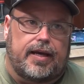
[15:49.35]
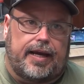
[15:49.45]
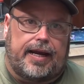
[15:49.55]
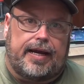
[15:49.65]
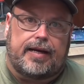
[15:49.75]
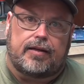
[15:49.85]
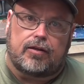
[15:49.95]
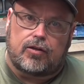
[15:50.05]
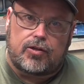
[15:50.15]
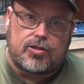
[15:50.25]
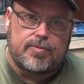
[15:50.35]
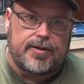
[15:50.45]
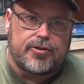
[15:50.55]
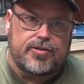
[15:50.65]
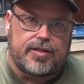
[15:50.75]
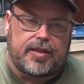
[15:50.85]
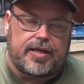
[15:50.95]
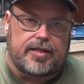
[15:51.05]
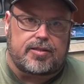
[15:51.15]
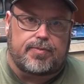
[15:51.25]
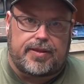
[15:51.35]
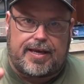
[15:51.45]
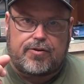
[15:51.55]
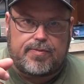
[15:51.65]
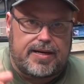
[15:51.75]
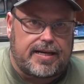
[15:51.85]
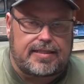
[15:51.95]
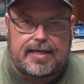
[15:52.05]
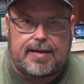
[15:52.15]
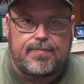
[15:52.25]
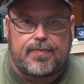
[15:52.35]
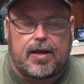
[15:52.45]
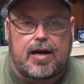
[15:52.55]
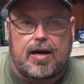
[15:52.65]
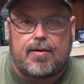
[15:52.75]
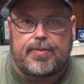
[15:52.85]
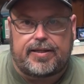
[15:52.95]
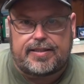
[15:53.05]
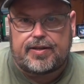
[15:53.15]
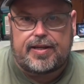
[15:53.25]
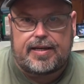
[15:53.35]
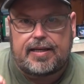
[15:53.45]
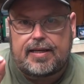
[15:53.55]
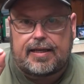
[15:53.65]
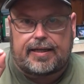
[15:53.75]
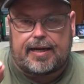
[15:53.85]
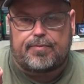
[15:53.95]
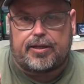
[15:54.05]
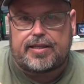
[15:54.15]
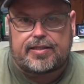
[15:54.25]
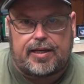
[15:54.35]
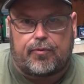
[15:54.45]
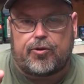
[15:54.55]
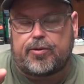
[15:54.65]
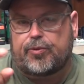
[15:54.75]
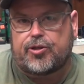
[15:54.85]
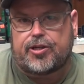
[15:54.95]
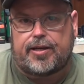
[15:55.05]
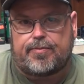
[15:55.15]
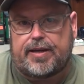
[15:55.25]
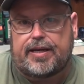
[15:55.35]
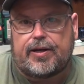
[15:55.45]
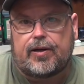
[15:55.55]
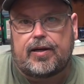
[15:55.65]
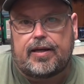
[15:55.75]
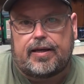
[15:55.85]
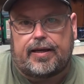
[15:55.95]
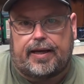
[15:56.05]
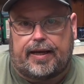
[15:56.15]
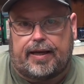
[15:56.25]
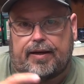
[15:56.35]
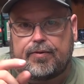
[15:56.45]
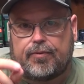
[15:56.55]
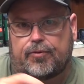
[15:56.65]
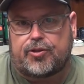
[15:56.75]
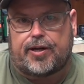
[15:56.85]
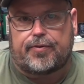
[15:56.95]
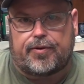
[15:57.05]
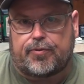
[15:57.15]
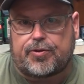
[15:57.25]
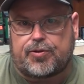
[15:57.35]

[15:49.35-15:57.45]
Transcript: And learn some interesting things, but that will be next time. But until then, God bless. I really appreciate you being here, and we'll chat with you real